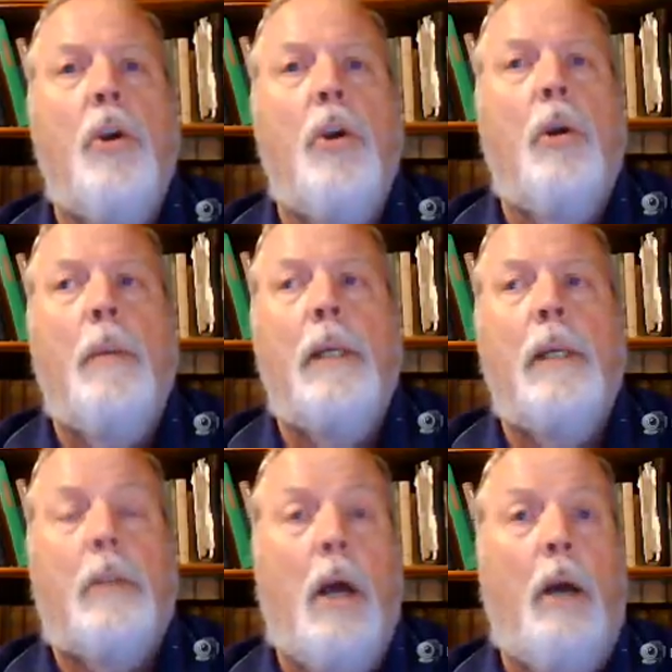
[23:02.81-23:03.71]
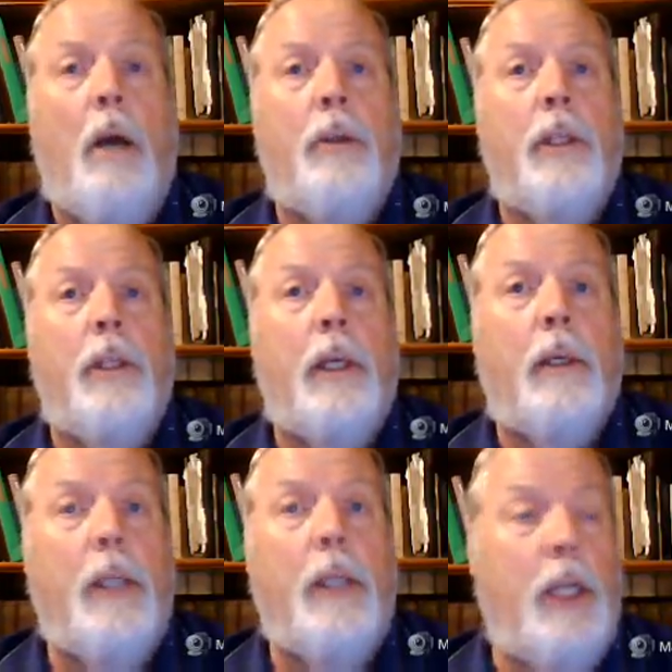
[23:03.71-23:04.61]
you to be scholars
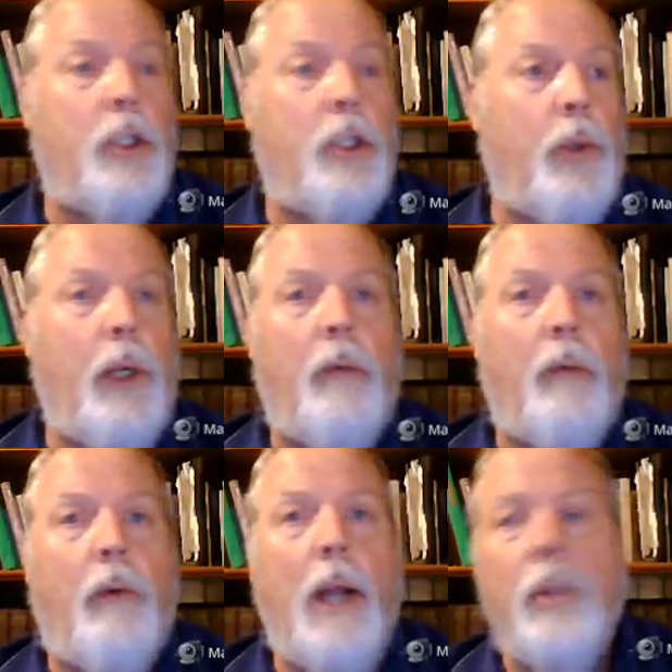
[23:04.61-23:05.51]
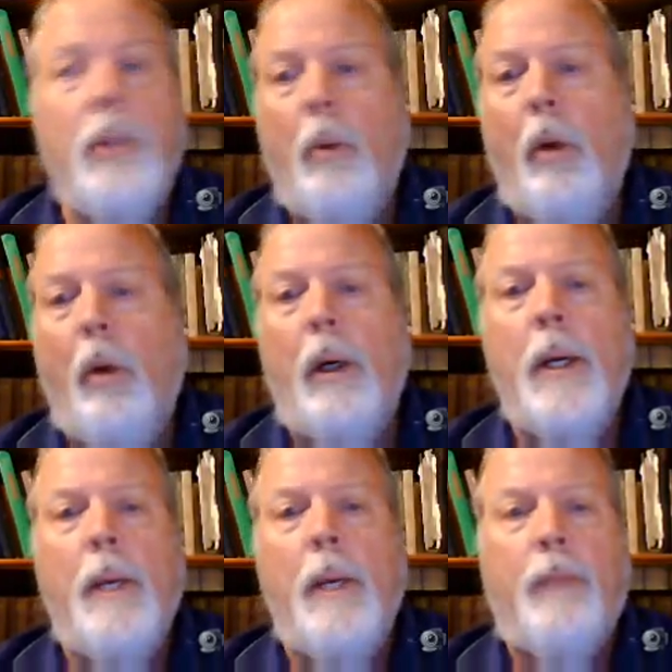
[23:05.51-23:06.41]
in the history of graduate work.
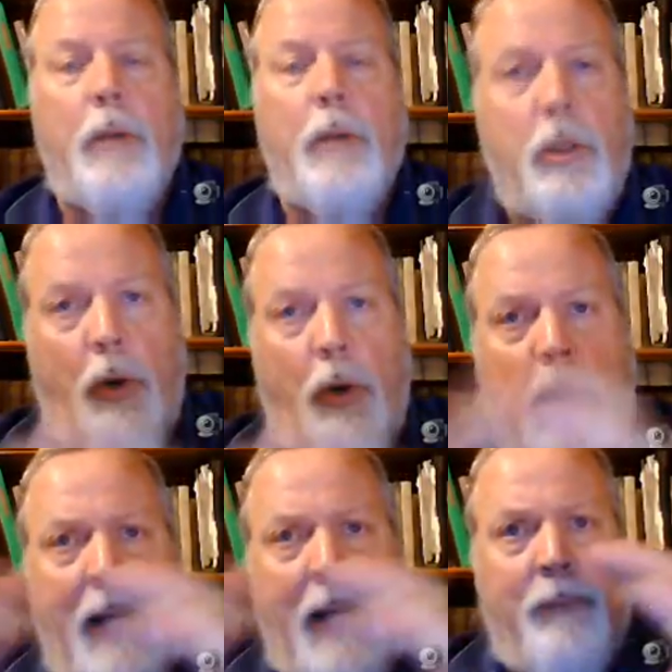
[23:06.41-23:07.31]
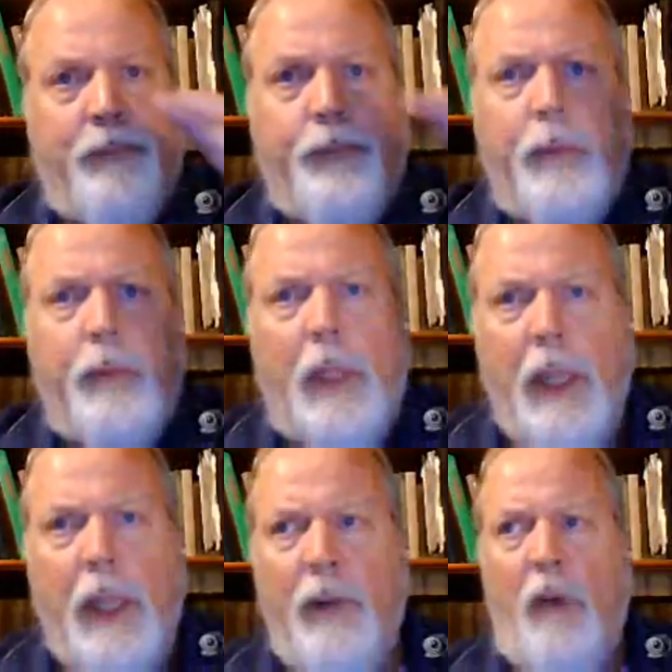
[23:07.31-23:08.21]
We just want to kind of
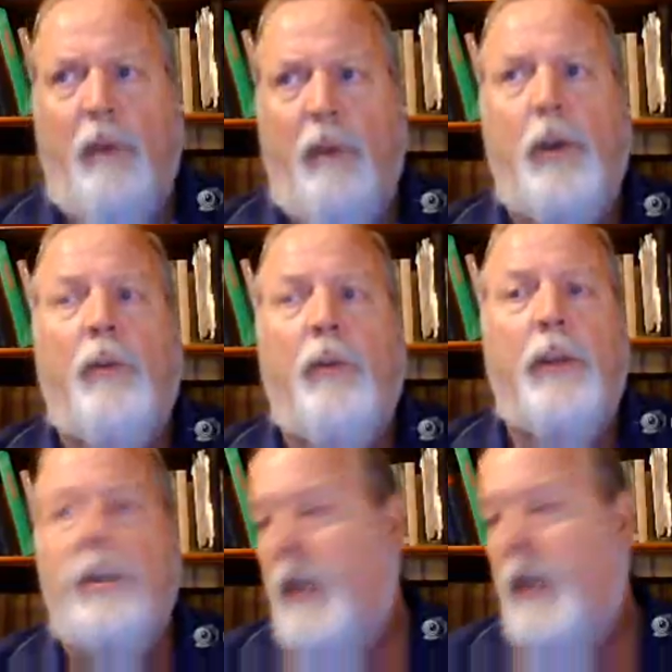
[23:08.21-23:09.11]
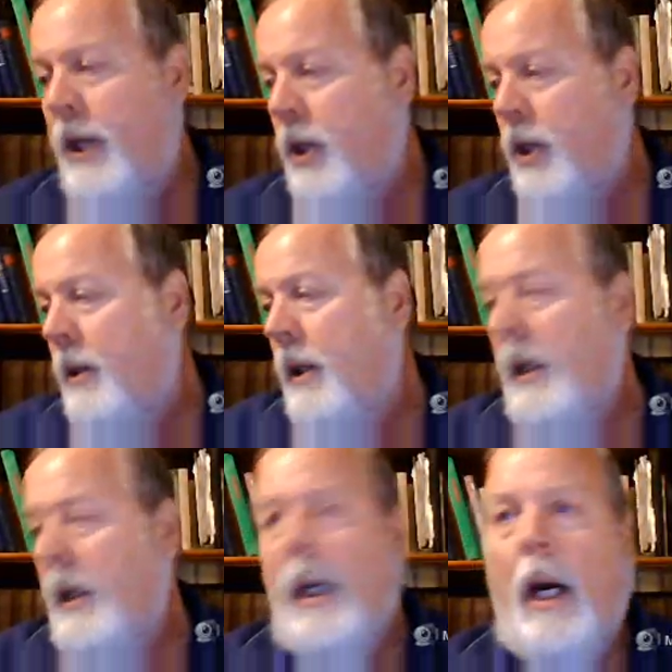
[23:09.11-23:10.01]
give an overview for this session
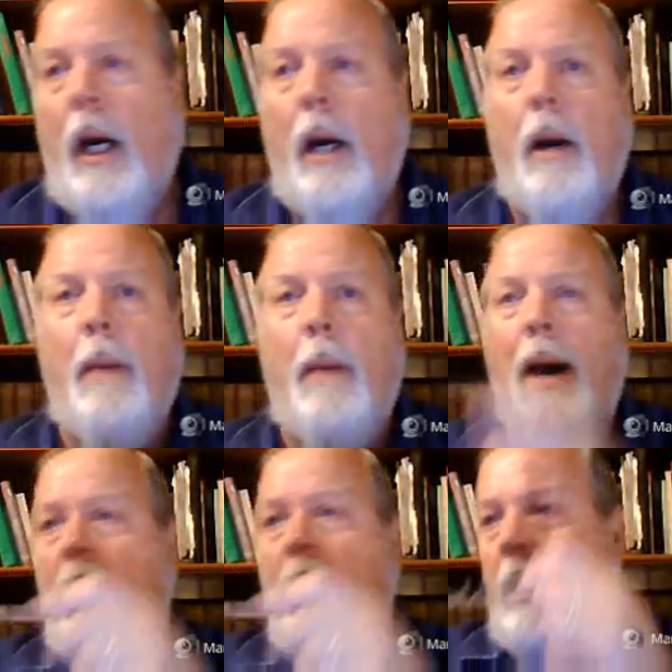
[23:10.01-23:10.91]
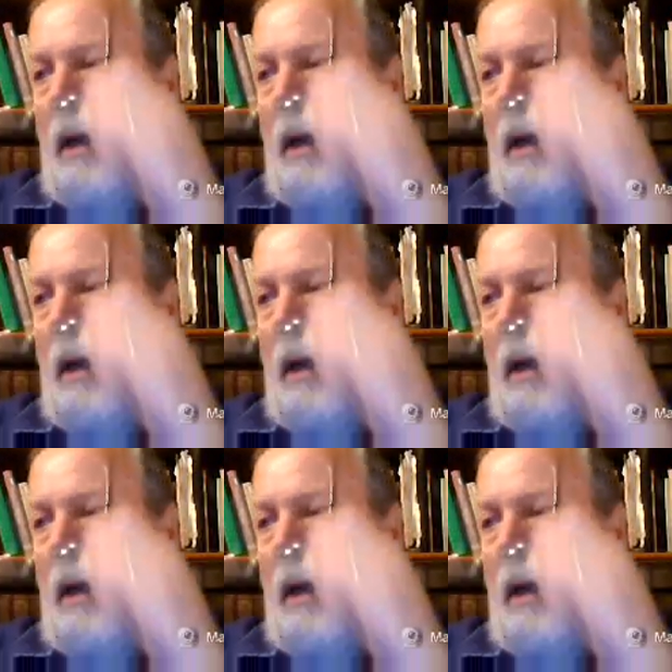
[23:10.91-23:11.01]
about